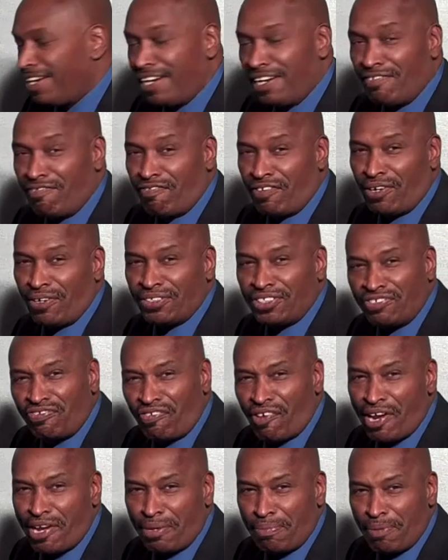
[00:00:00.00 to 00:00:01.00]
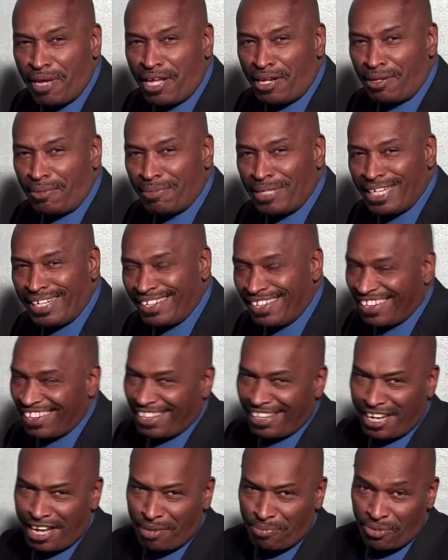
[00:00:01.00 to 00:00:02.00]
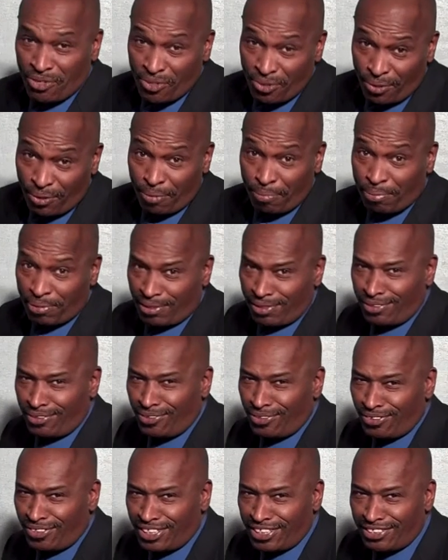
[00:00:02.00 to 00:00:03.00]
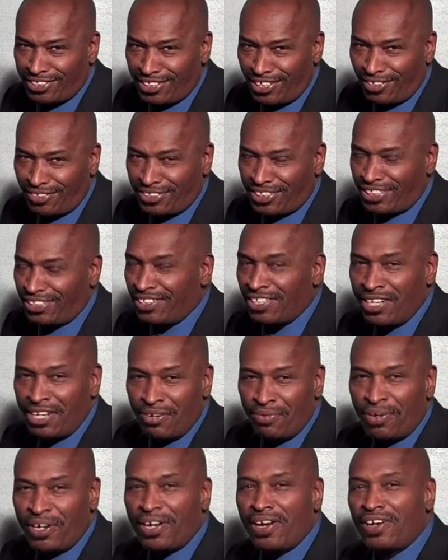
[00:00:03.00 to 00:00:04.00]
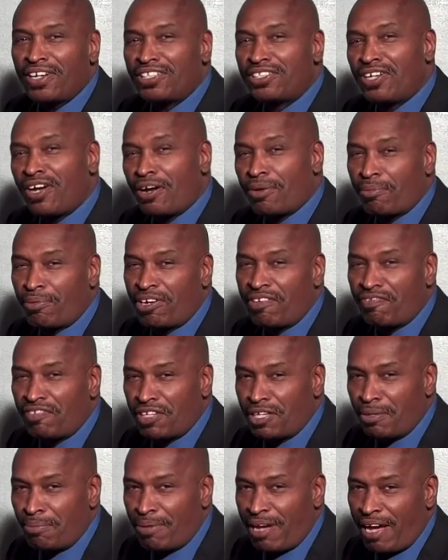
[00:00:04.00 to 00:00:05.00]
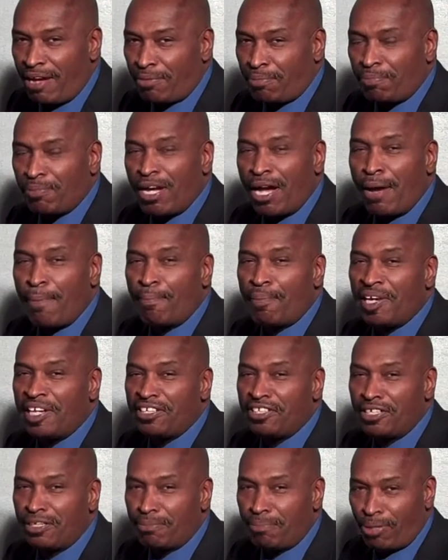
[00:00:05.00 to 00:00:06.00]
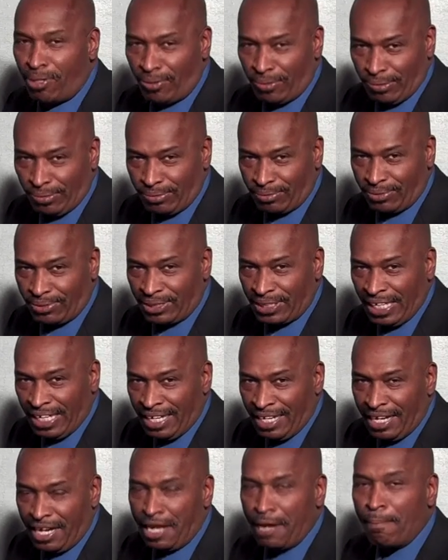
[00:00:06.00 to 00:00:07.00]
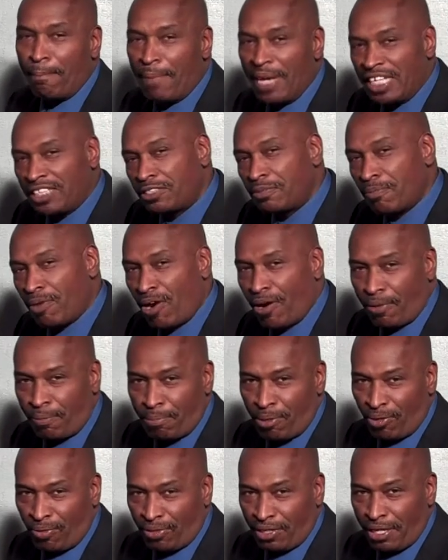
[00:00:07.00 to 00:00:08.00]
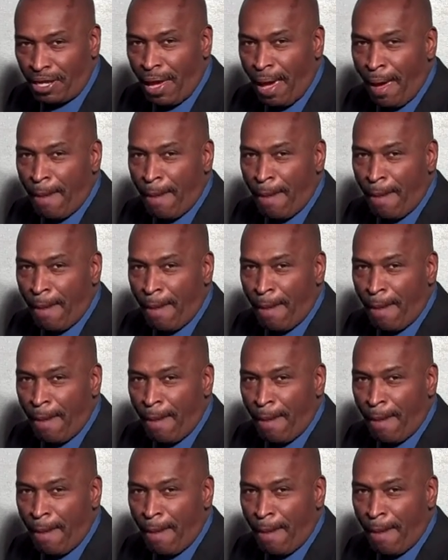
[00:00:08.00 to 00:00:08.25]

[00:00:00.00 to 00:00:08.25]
Hey folks, Frank Bellamy, and I'm your political consultant. We're going to talk briefly about opinion polls and benchmark polling.